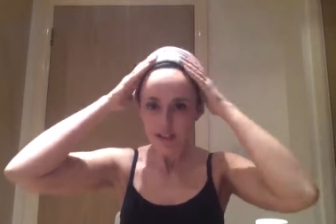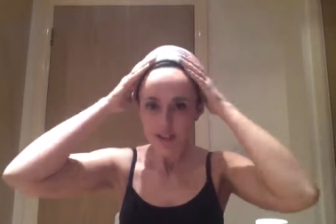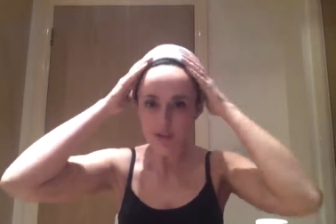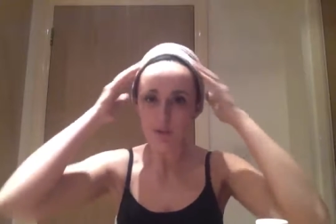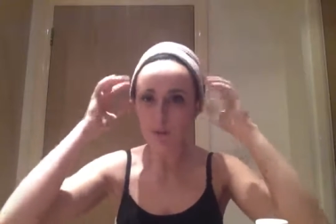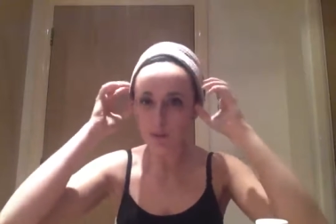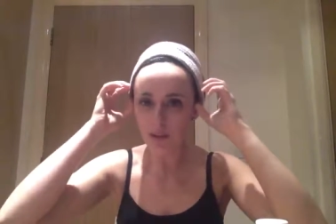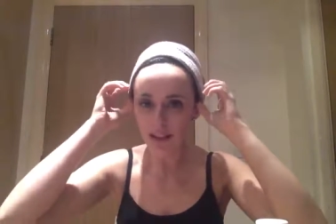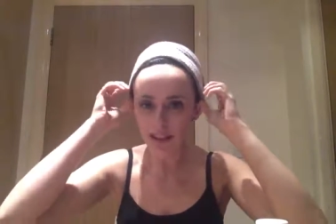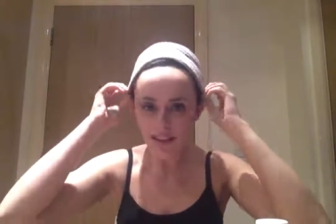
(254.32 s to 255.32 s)
So we're pulled
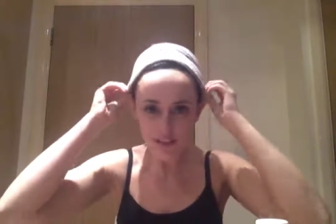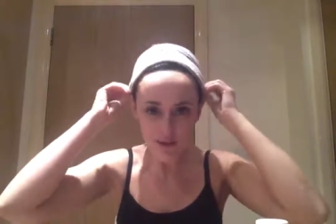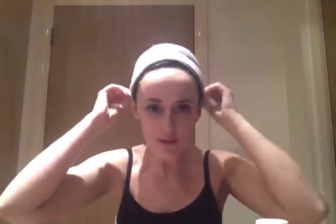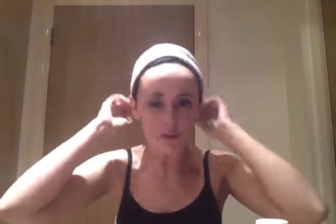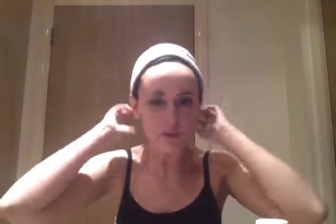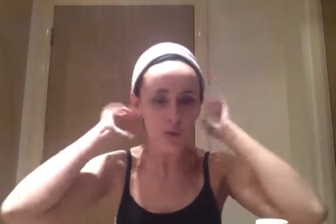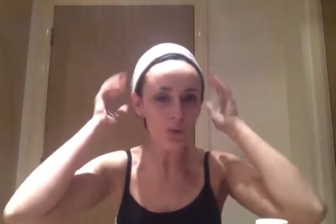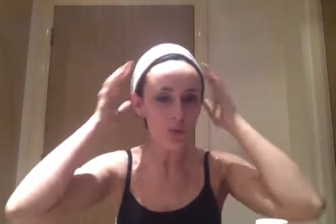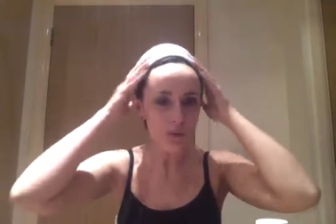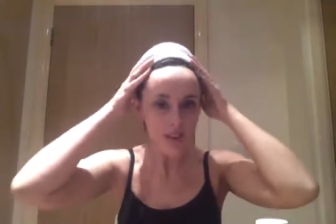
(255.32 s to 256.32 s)
back to
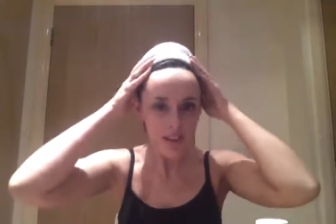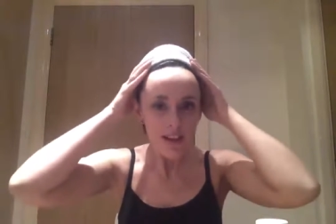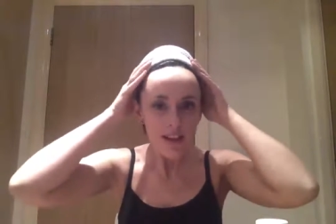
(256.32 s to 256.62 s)
full